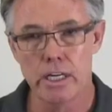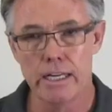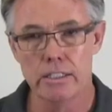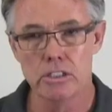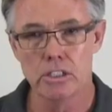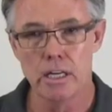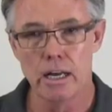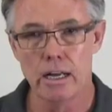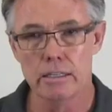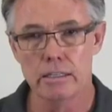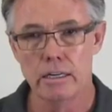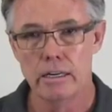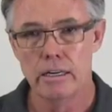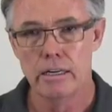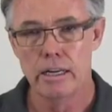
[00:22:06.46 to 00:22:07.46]
changed
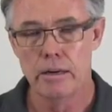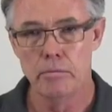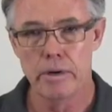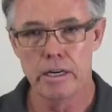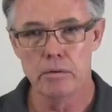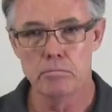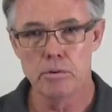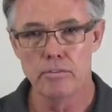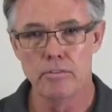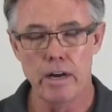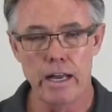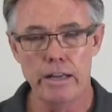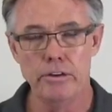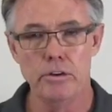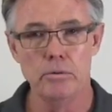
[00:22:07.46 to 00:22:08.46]
out, and we can
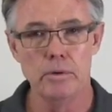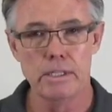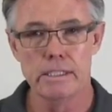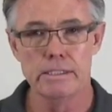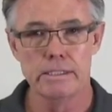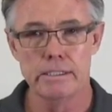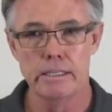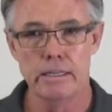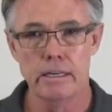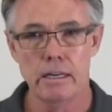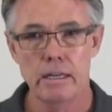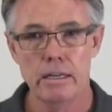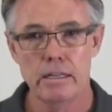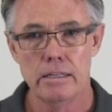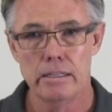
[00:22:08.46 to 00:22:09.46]
provide you with a
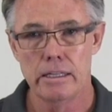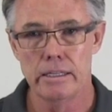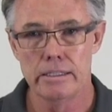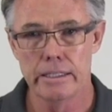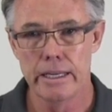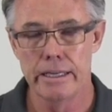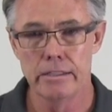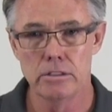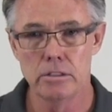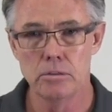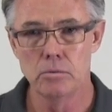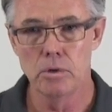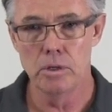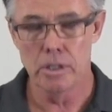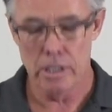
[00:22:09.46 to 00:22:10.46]
sear that is going
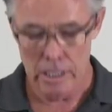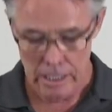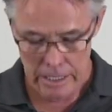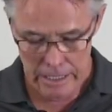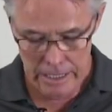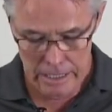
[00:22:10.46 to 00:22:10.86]
to work